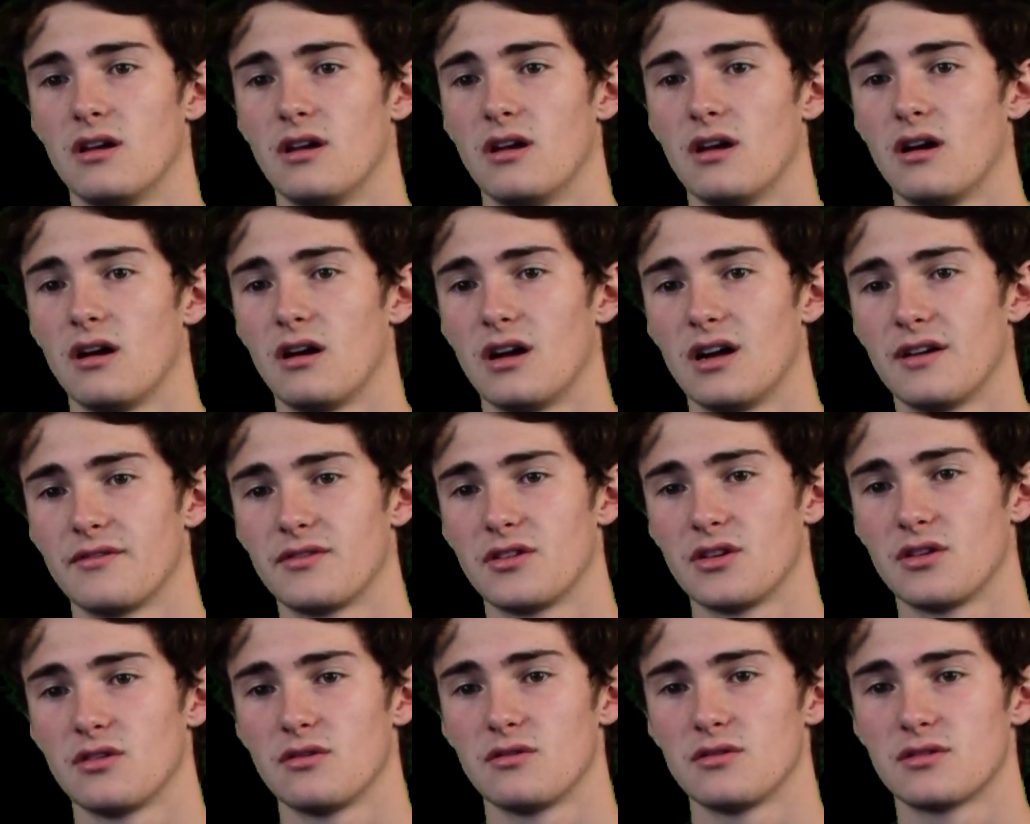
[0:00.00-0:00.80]

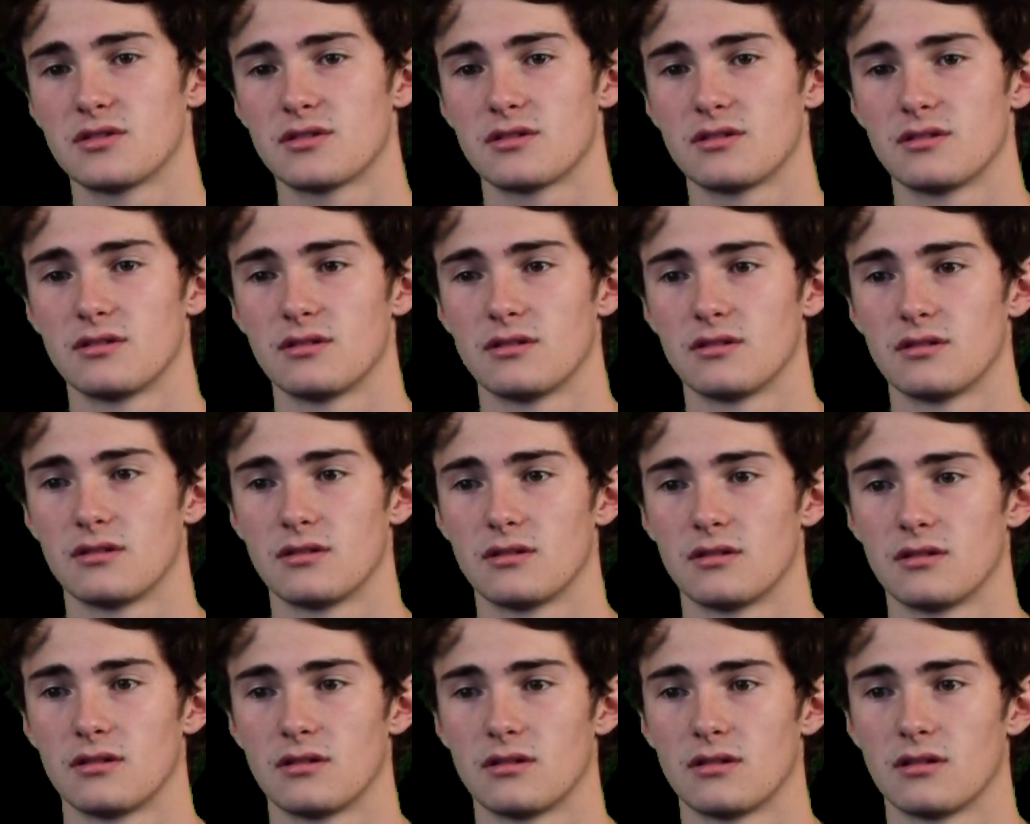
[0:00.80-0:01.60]

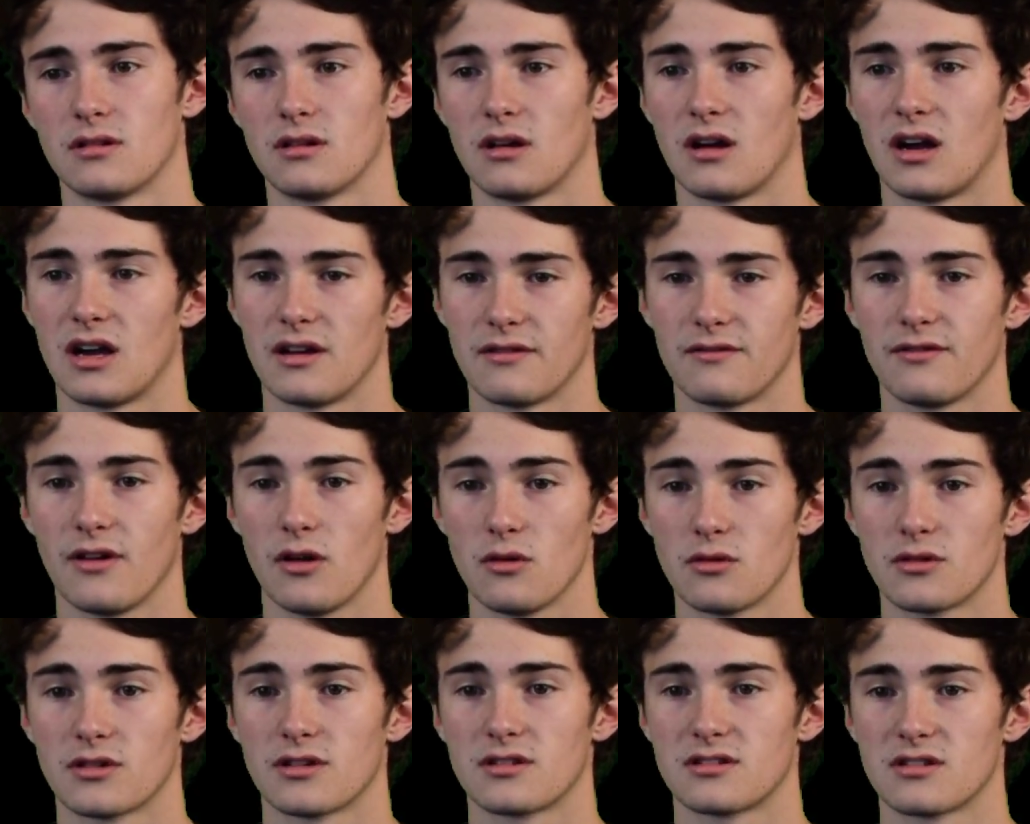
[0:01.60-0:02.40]
I've
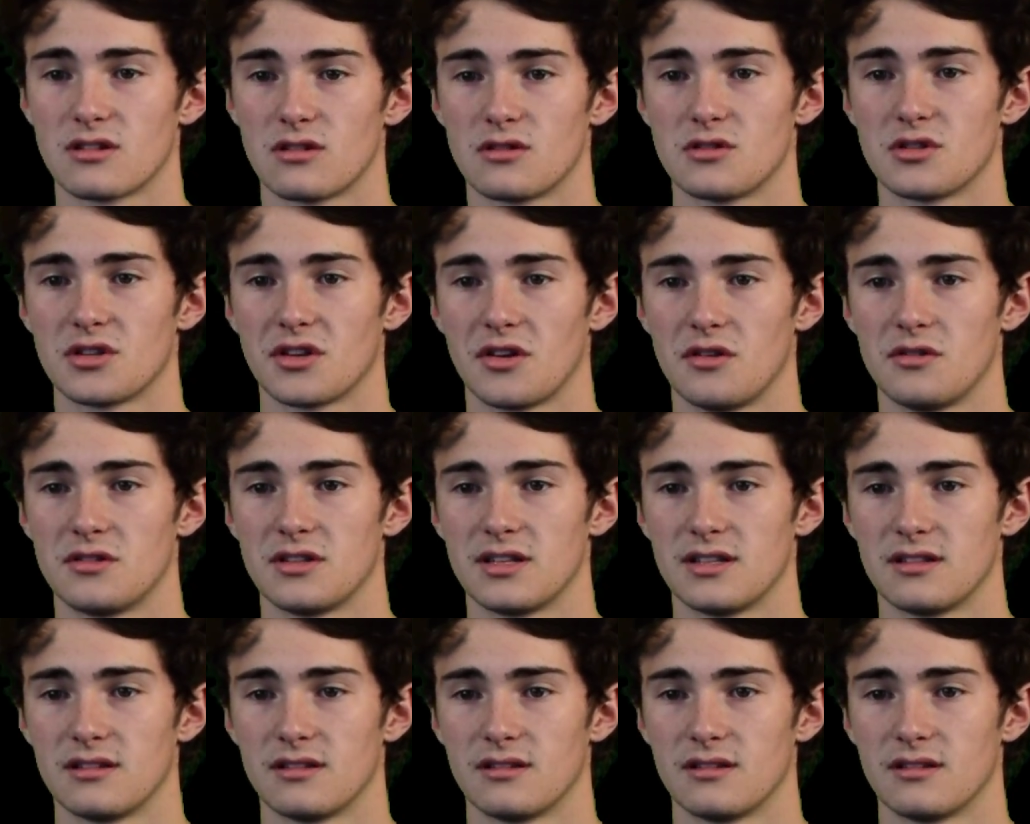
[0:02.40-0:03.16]
focused on choosing